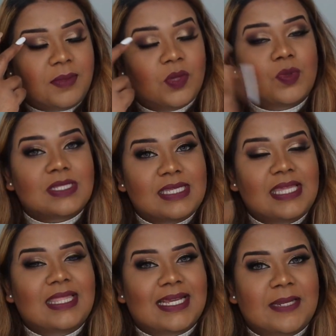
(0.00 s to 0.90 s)
You will
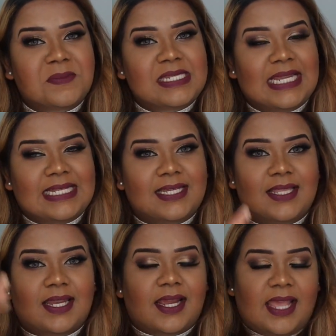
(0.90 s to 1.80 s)
see in the clips
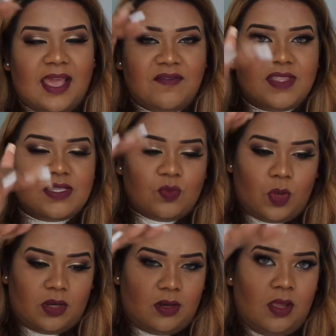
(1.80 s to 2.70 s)
later that I have this
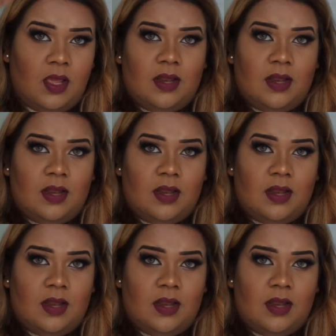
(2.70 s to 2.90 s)
one,